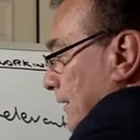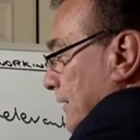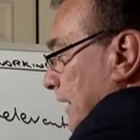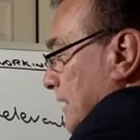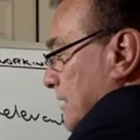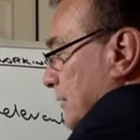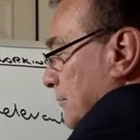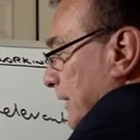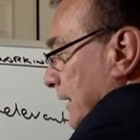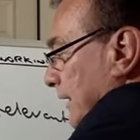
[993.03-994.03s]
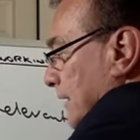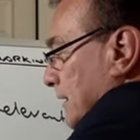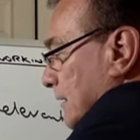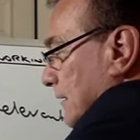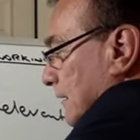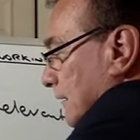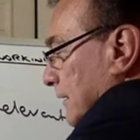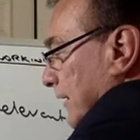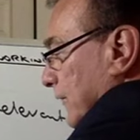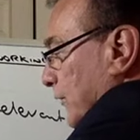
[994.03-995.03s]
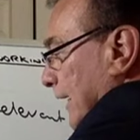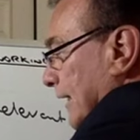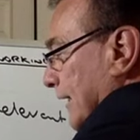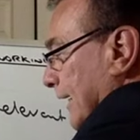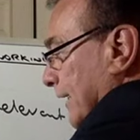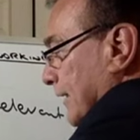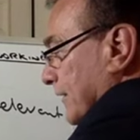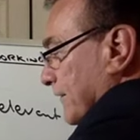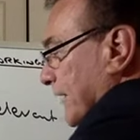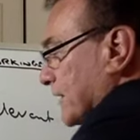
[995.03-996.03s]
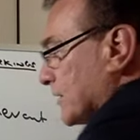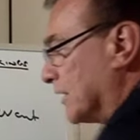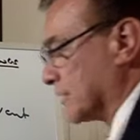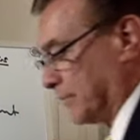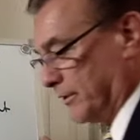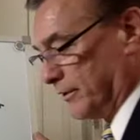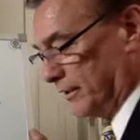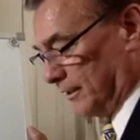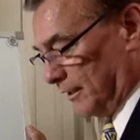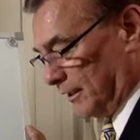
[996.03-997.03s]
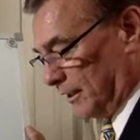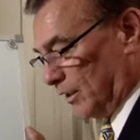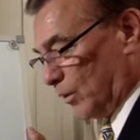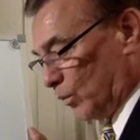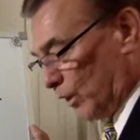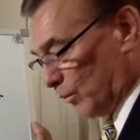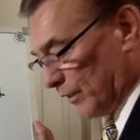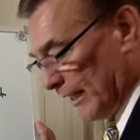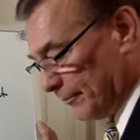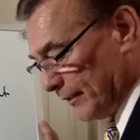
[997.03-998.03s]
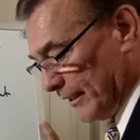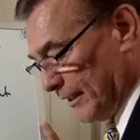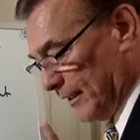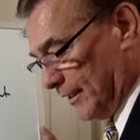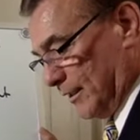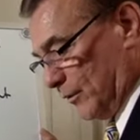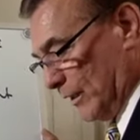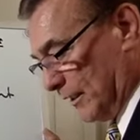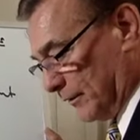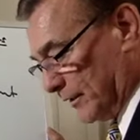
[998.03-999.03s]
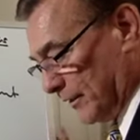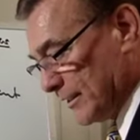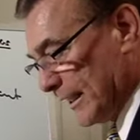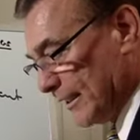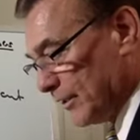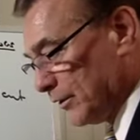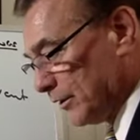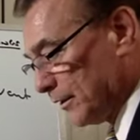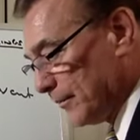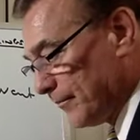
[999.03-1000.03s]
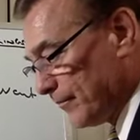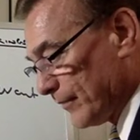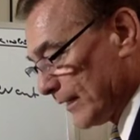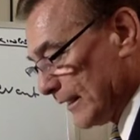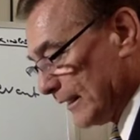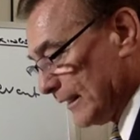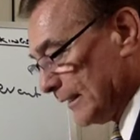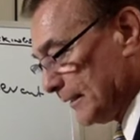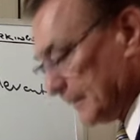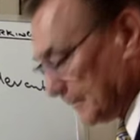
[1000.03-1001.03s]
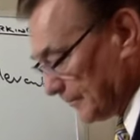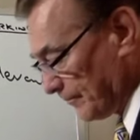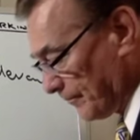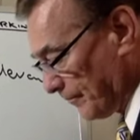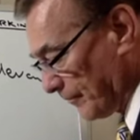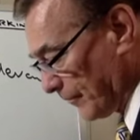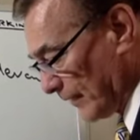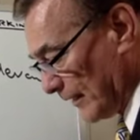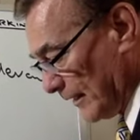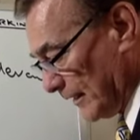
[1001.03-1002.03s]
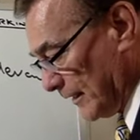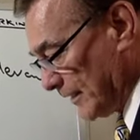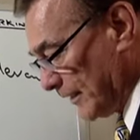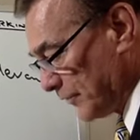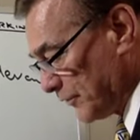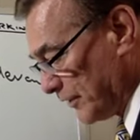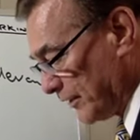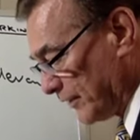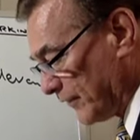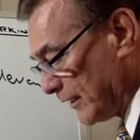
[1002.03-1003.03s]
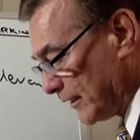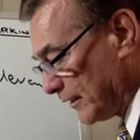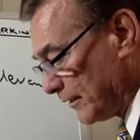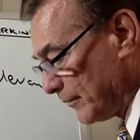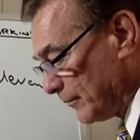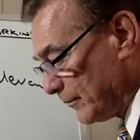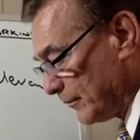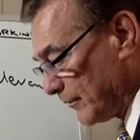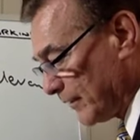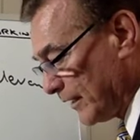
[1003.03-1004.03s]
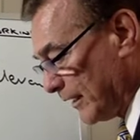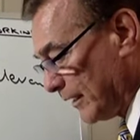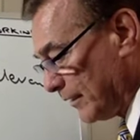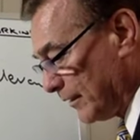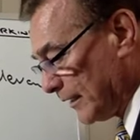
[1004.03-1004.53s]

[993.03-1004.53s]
just means if we allocated the fixed cost per unit, what would that be? Well, you take your, it tells you that you've got the